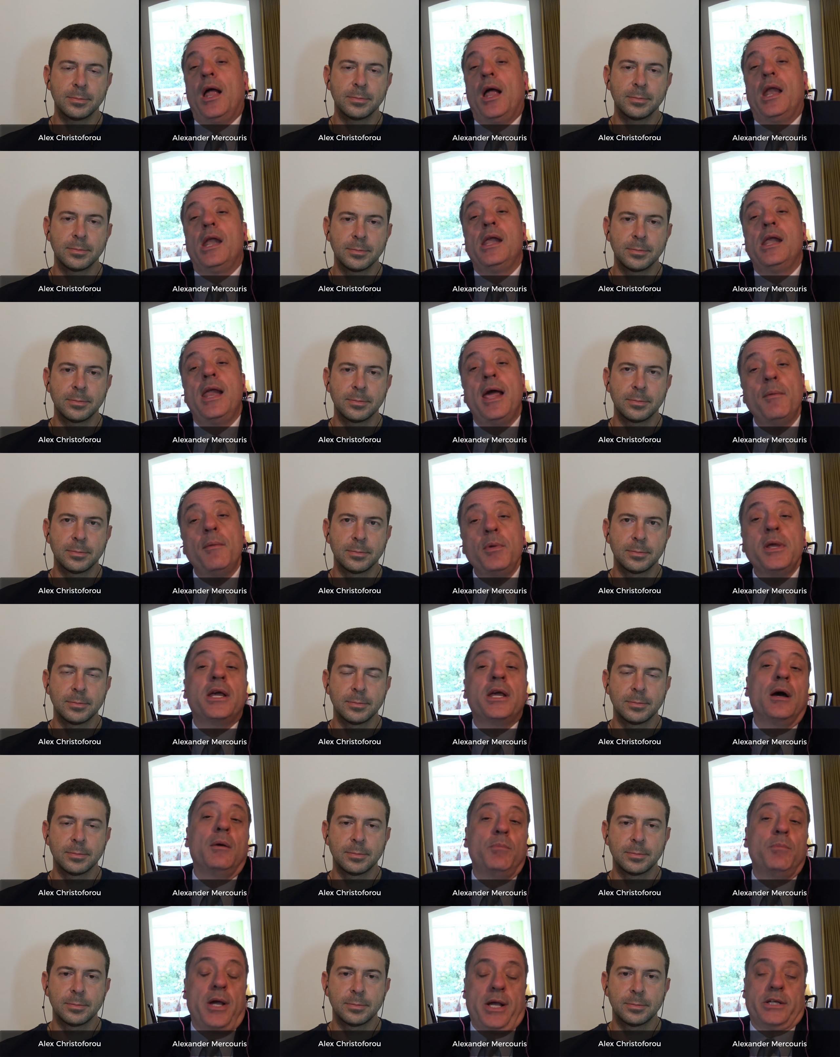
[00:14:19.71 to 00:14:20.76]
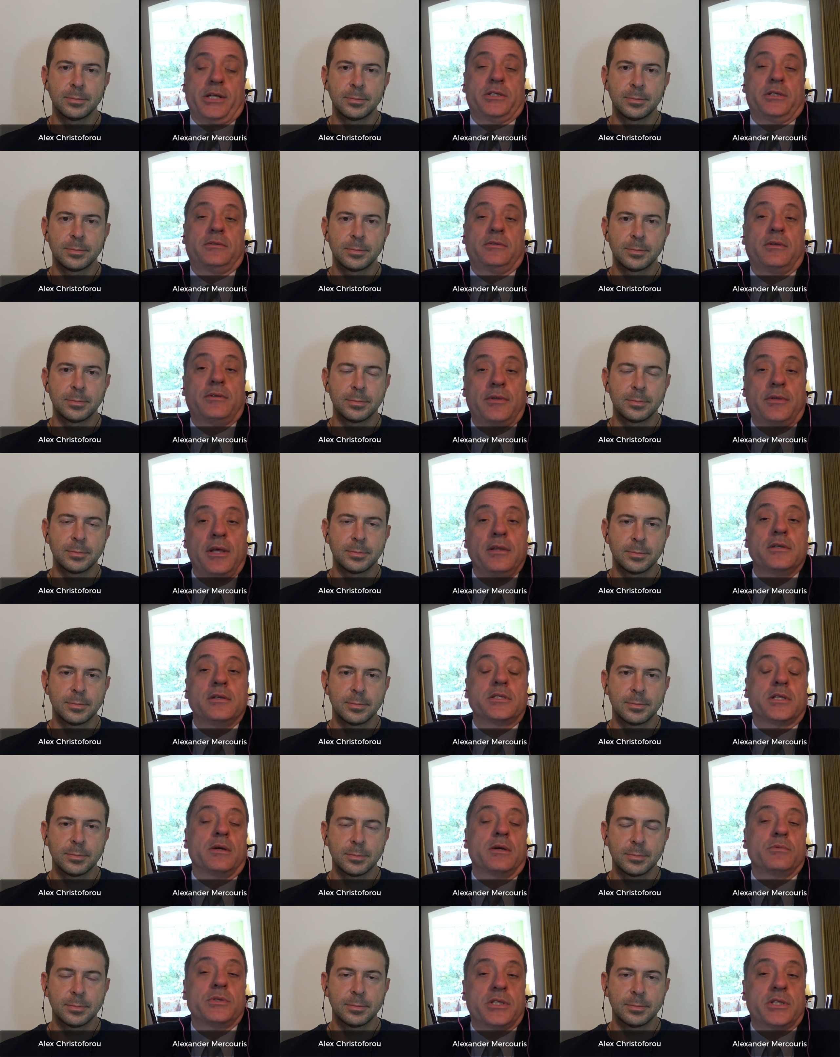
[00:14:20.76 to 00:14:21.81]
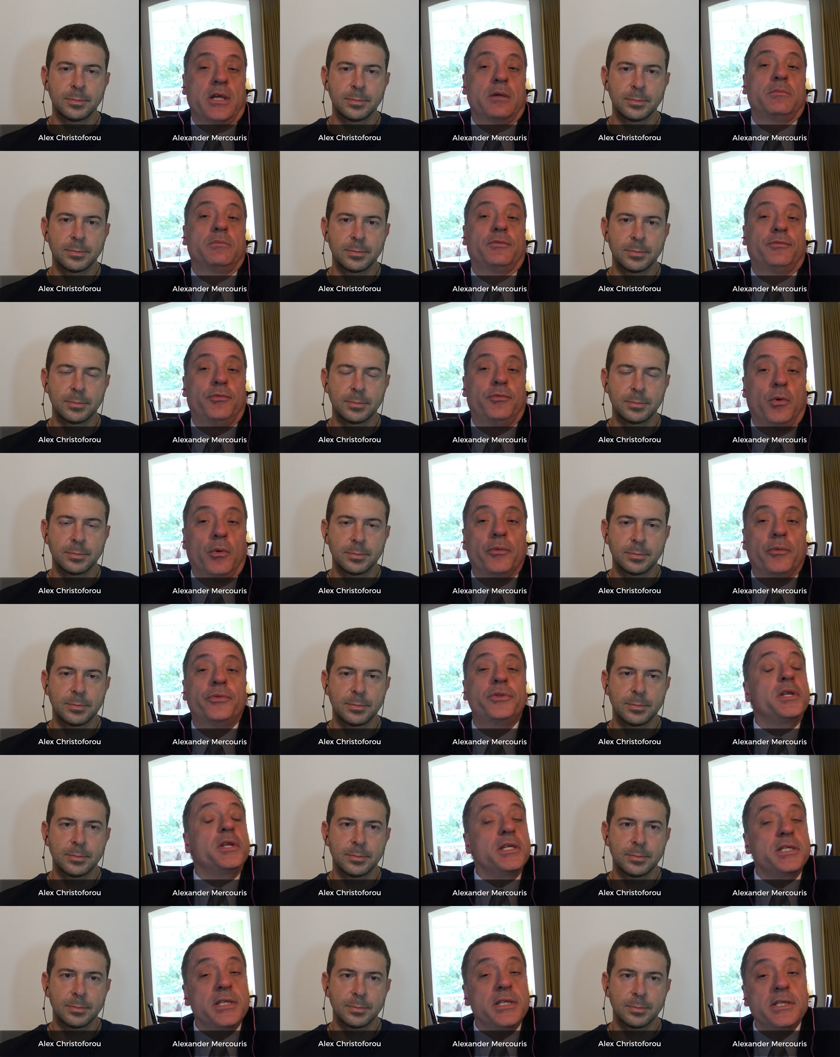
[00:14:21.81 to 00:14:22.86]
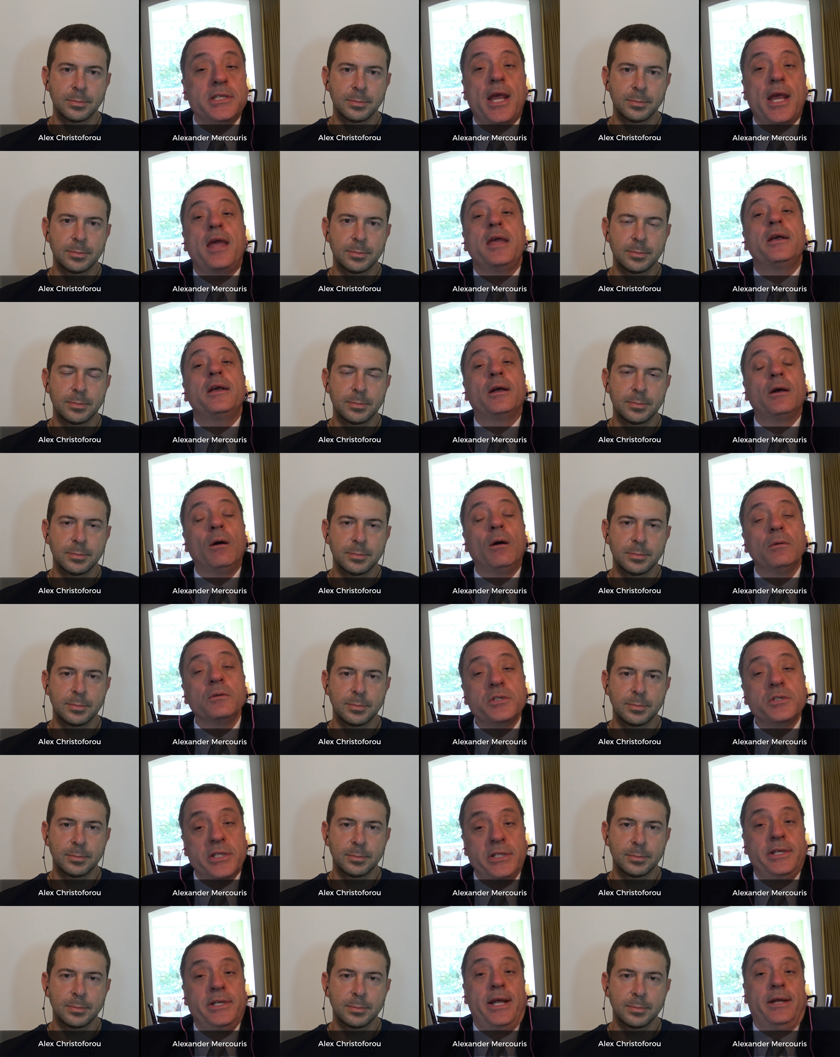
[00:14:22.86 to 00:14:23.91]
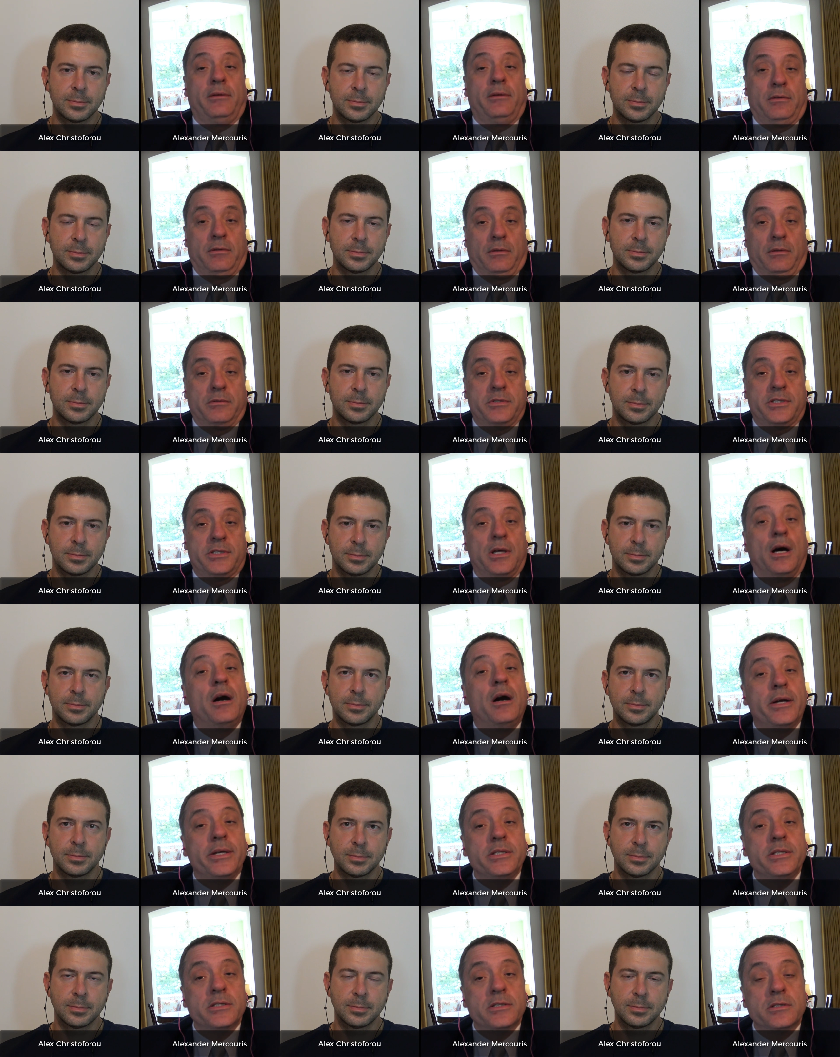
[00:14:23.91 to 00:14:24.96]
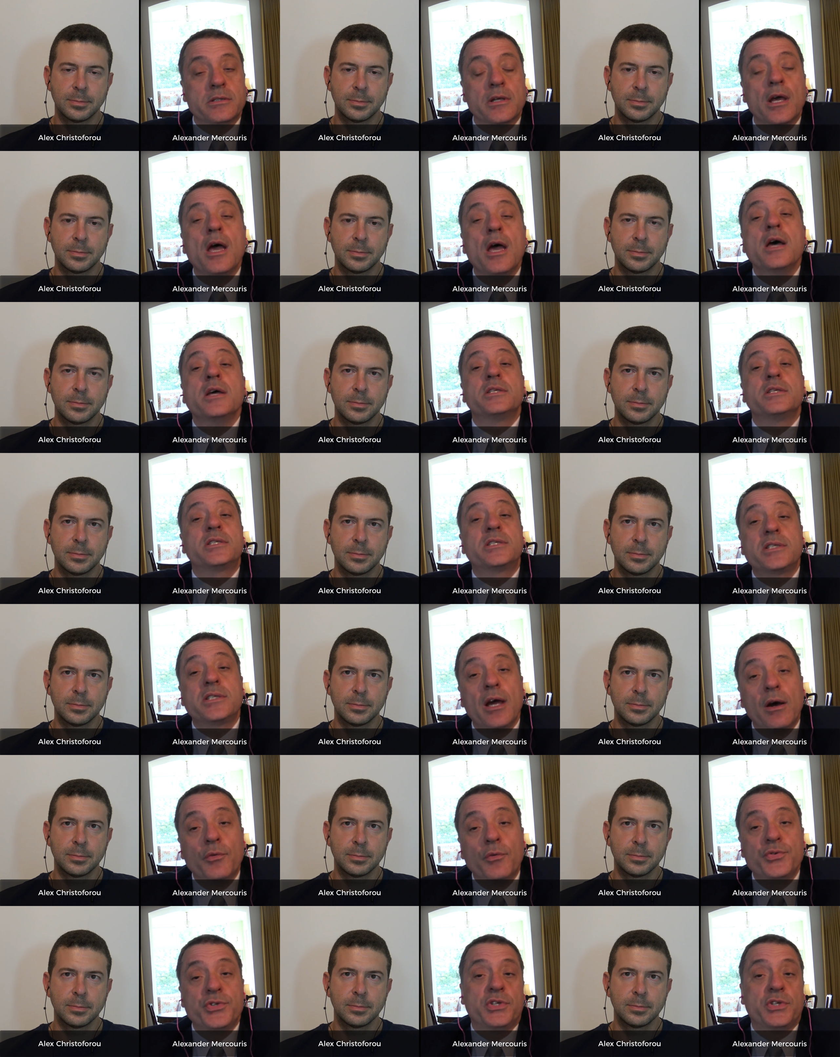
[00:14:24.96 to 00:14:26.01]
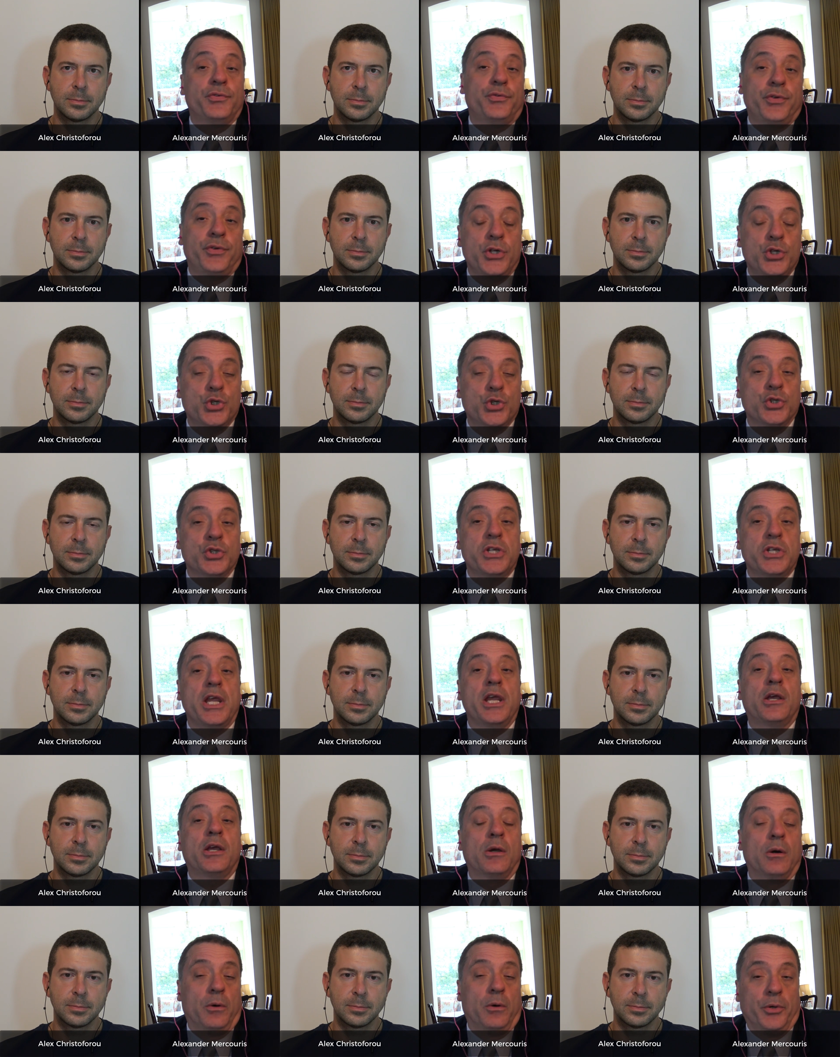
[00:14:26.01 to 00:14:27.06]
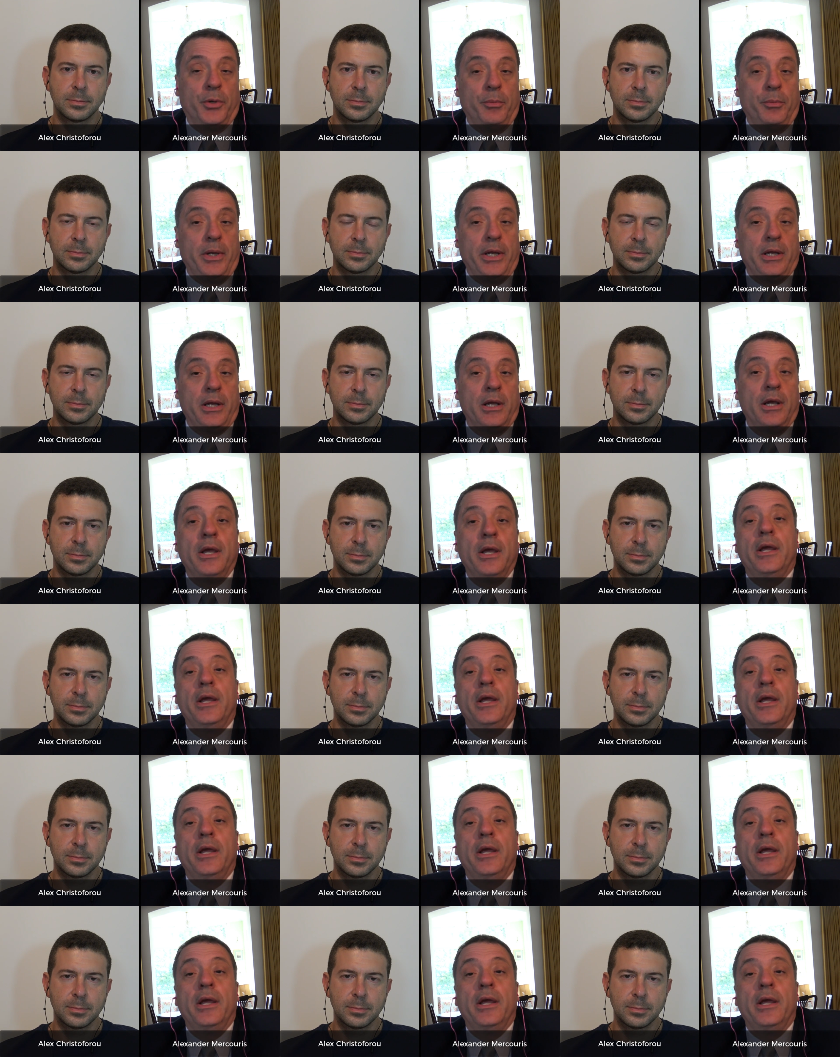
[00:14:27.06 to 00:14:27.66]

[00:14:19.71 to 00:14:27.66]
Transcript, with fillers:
Speaker 1: Let me come back to the thing that I was saying before. This is a continental-sized, self-sufficient economy.